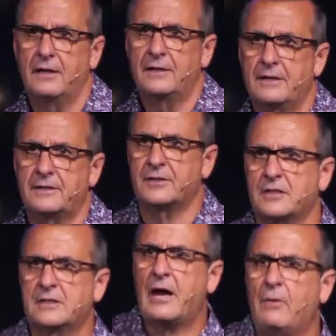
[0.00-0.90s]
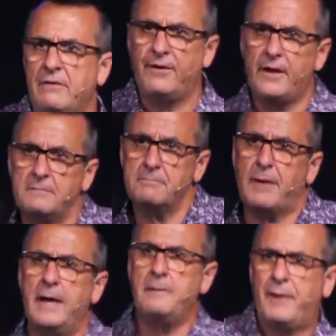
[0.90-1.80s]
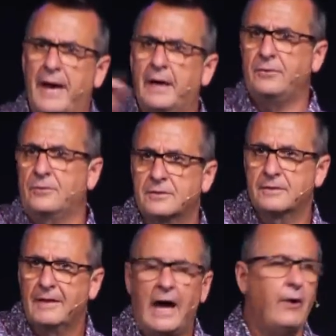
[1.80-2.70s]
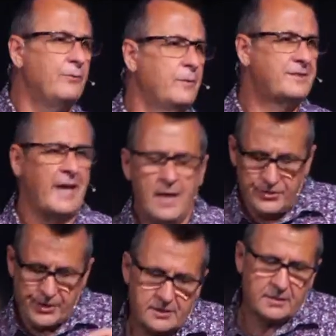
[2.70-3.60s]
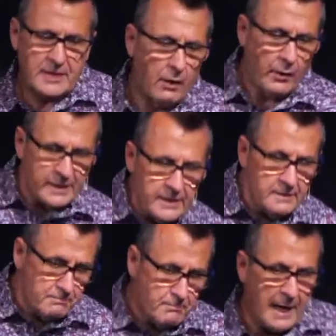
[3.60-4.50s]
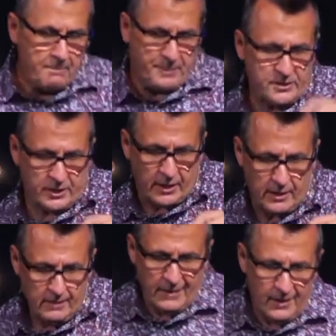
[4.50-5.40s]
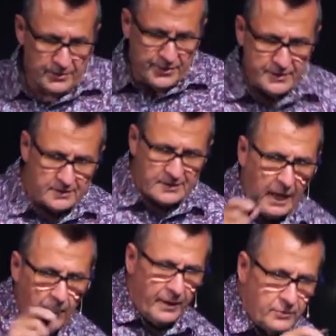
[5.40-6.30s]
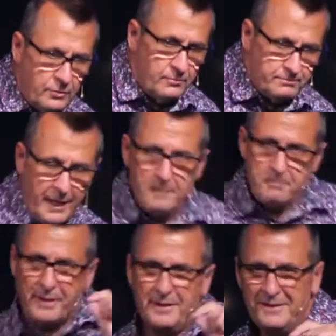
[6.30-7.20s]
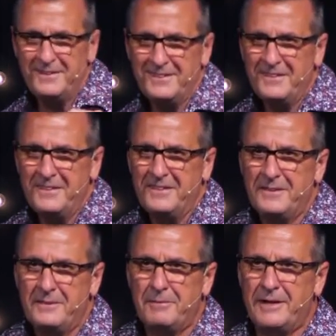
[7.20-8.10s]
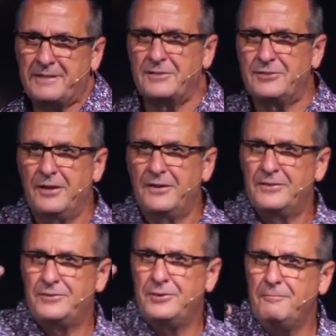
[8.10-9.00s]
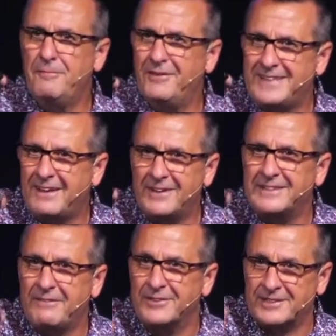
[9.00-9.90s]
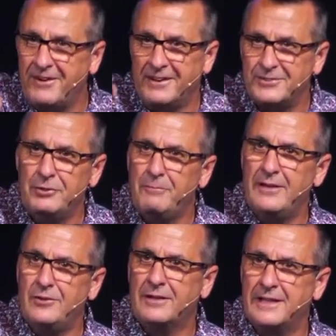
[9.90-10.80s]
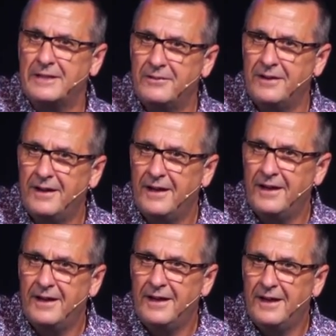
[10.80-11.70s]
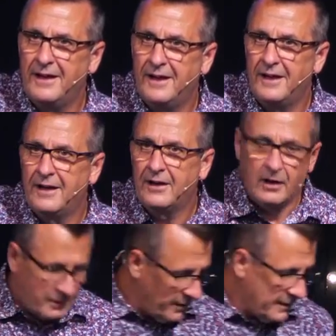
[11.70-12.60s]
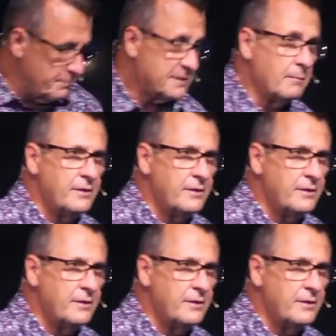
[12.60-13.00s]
this is how I fight my battles. I always want to say, this is how I eat my pizza. This is how I do. But it says, what's that verse? Come on, you may look like. Oh, come on, give me somebody who